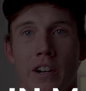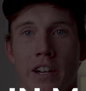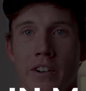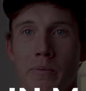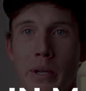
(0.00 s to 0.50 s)
are
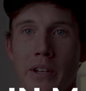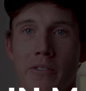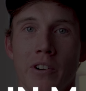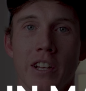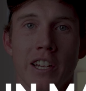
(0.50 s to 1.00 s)
going to be
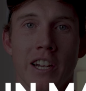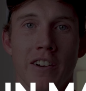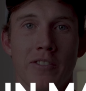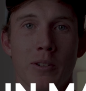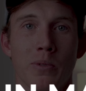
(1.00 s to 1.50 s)
really
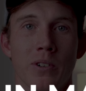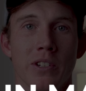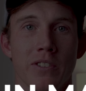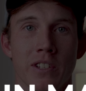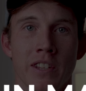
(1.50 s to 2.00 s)
comfortable
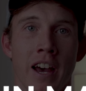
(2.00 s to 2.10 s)
using